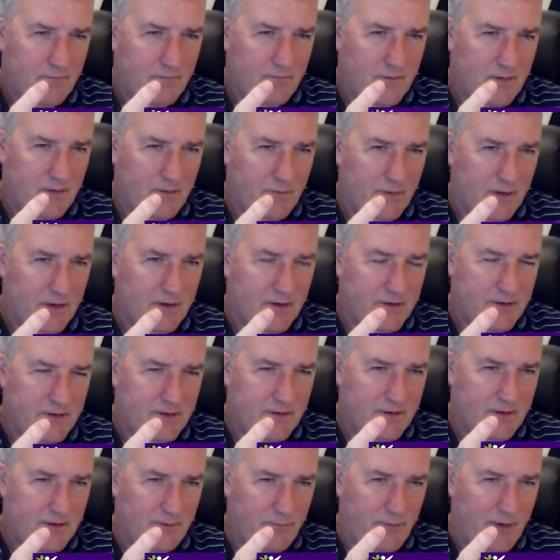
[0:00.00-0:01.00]
because
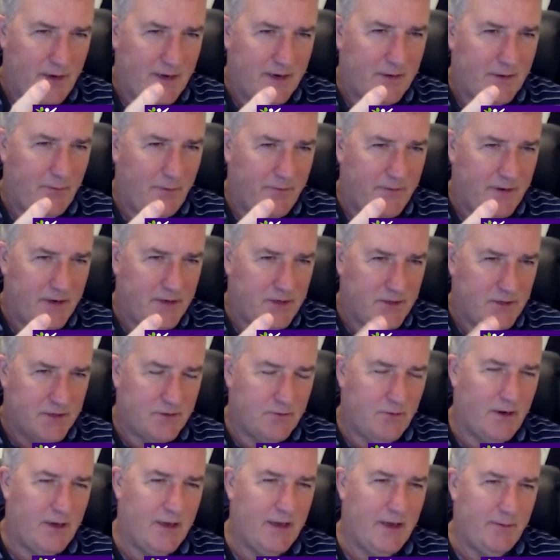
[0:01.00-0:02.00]
the medical profession is
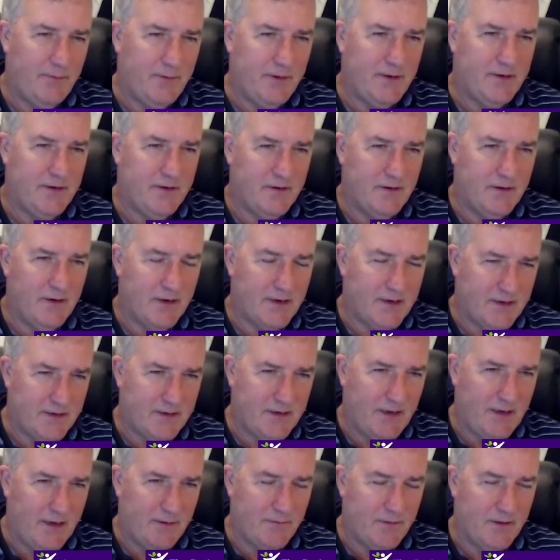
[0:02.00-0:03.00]
quite happy to
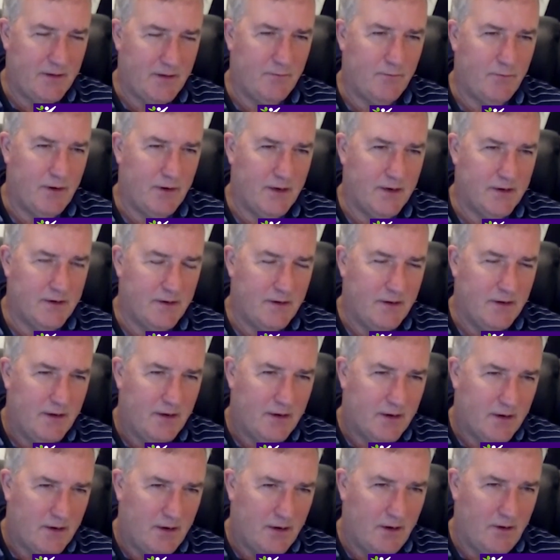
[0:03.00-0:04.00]
accept that blood
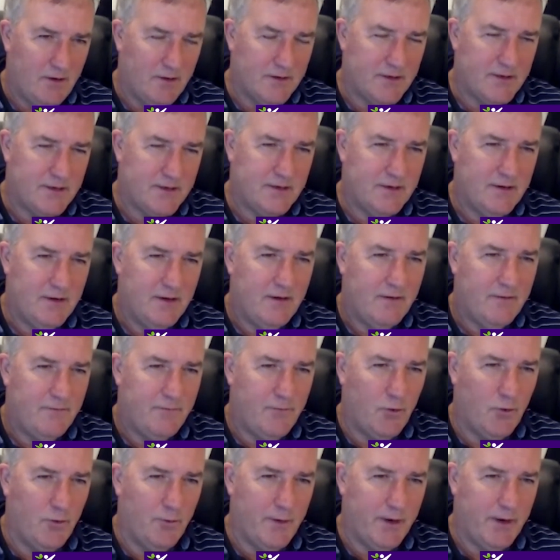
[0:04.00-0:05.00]
clots
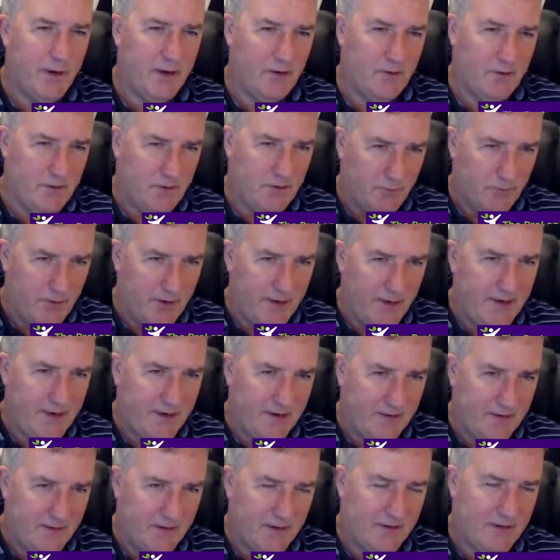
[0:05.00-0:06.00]
forming on already
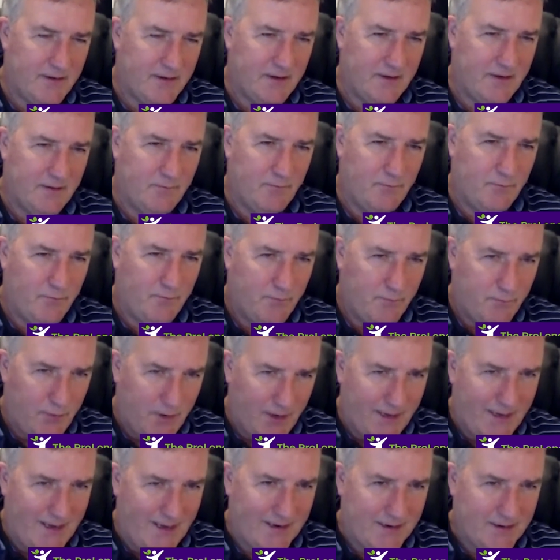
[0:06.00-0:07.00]
existing
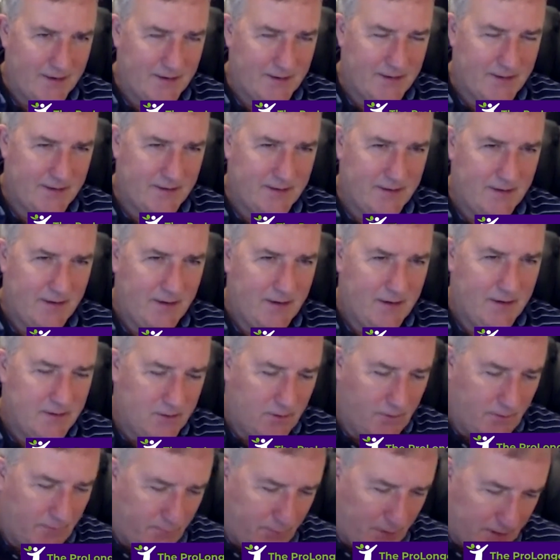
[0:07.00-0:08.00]
plaques,
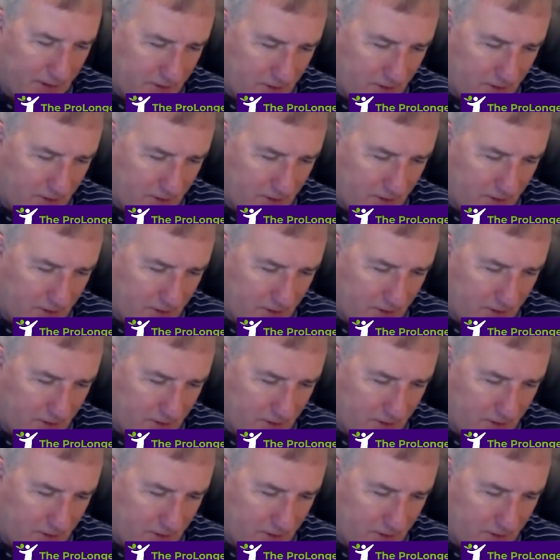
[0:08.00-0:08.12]
so a blood